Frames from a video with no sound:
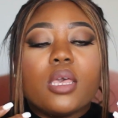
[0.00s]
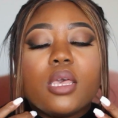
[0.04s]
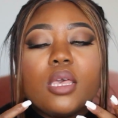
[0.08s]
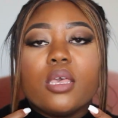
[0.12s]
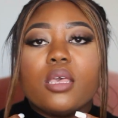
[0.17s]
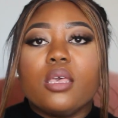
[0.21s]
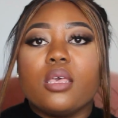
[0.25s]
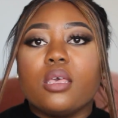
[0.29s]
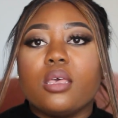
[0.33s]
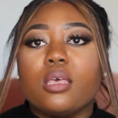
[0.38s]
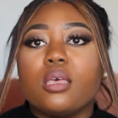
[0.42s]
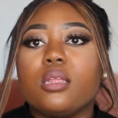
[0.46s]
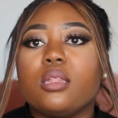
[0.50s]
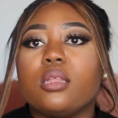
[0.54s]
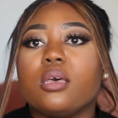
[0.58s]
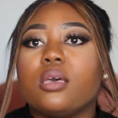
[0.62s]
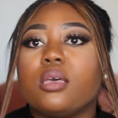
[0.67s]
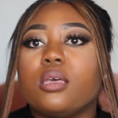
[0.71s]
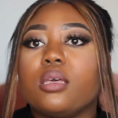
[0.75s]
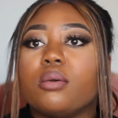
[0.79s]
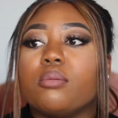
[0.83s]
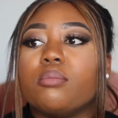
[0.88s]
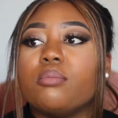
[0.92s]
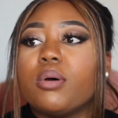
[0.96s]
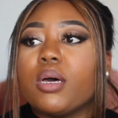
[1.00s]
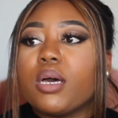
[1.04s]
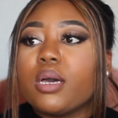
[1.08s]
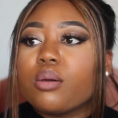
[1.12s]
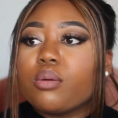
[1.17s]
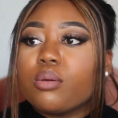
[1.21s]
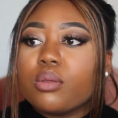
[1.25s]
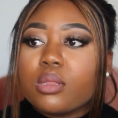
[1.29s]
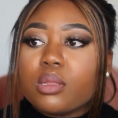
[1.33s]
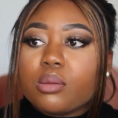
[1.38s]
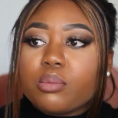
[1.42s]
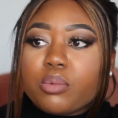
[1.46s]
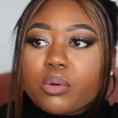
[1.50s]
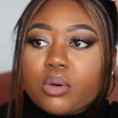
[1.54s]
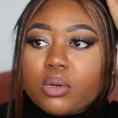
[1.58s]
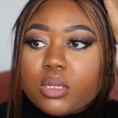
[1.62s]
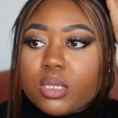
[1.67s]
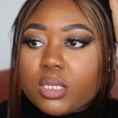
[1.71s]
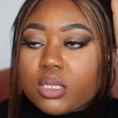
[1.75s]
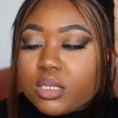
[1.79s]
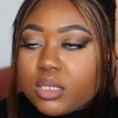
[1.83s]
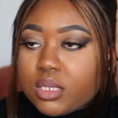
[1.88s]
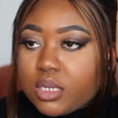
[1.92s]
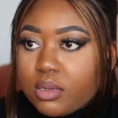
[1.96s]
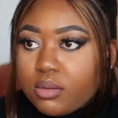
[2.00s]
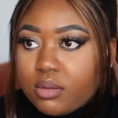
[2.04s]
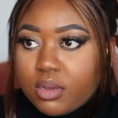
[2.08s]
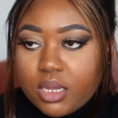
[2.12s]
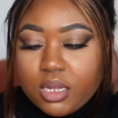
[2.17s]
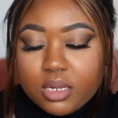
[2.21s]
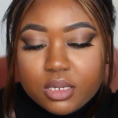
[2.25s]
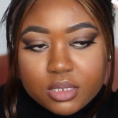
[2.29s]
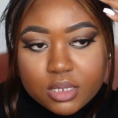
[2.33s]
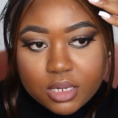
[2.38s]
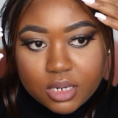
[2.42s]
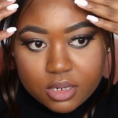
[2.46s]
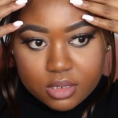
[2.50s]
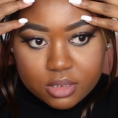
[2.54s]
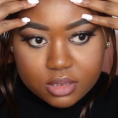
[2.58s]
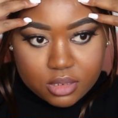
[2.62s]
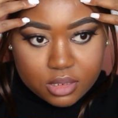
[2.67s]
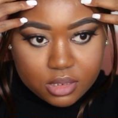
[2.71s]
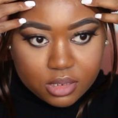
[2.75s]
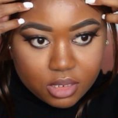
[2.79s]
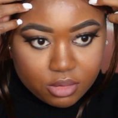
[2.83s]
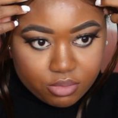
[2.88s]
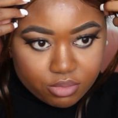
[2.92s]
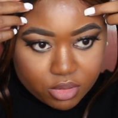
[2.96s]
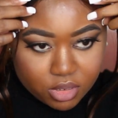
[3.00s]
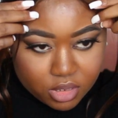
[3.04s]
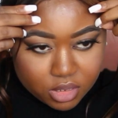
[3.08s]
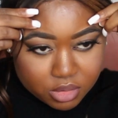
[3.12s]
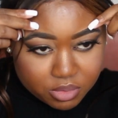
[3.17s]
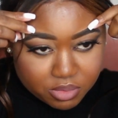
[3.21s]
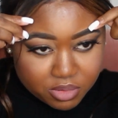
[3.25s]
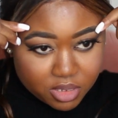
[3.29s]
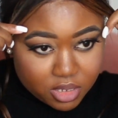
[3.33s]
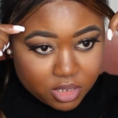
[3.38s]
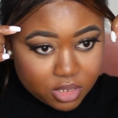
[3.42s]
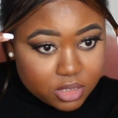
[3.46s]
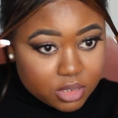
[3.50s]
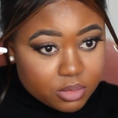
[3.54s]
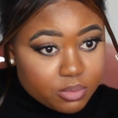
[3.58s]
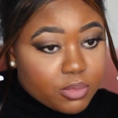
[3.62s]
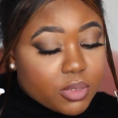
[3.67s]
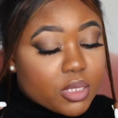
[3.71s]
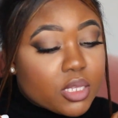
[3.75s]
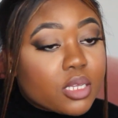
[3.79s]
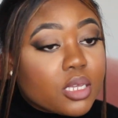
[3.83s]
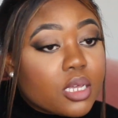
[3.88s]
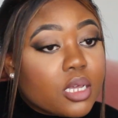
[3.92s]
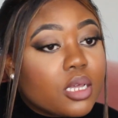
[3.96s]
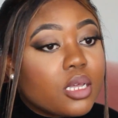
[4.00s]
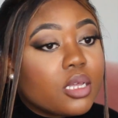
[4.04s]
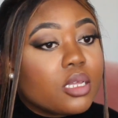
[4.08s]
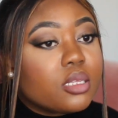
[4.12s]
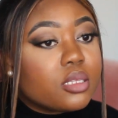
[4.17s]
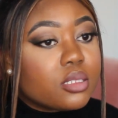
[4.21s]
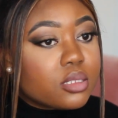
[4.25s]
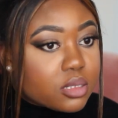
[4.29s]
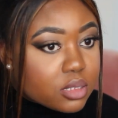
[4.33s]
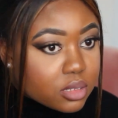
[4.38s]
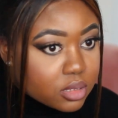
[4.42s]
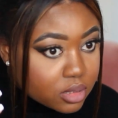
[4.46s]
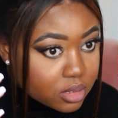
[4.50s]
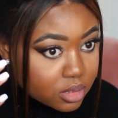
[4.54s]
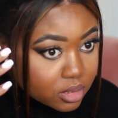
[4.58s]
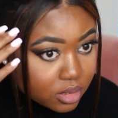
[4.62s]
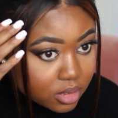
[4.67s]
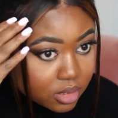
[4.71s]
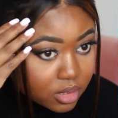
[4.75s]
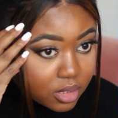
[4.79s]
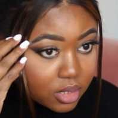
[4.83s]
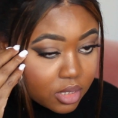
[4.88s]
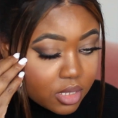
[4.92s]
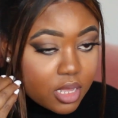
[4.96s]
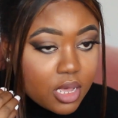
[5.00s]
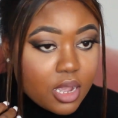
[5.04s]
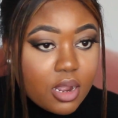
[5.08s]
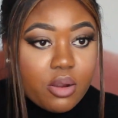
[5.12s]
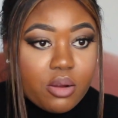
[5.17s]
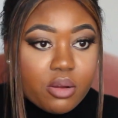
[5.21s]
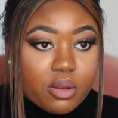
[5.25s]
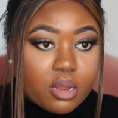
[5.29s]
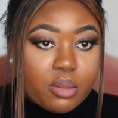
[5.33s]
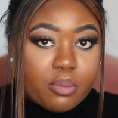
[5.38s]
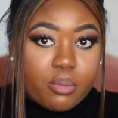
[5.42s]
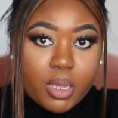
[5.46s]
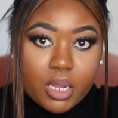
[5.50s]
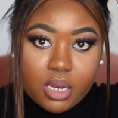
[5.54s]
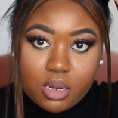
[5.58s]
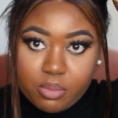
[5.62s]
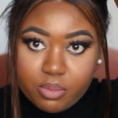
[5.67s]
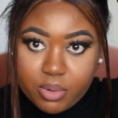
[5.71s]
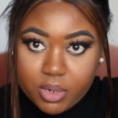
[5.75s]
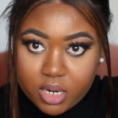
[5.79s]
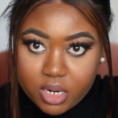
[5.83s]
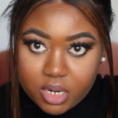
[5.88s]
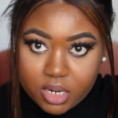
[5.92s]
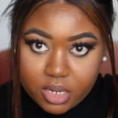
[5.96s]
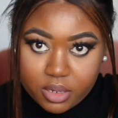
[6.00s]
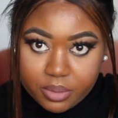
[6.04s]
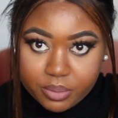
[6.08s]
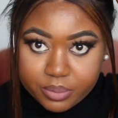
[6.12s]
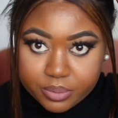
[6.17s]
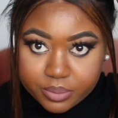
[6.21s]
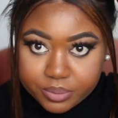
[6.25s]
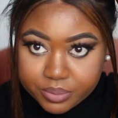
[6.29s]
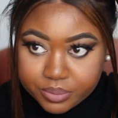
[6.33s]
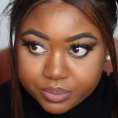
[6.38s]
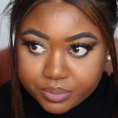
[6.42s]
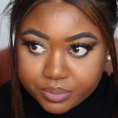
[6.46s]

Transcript: And I am back with the ponytail. I decided to leave these pieces because I already made a parting.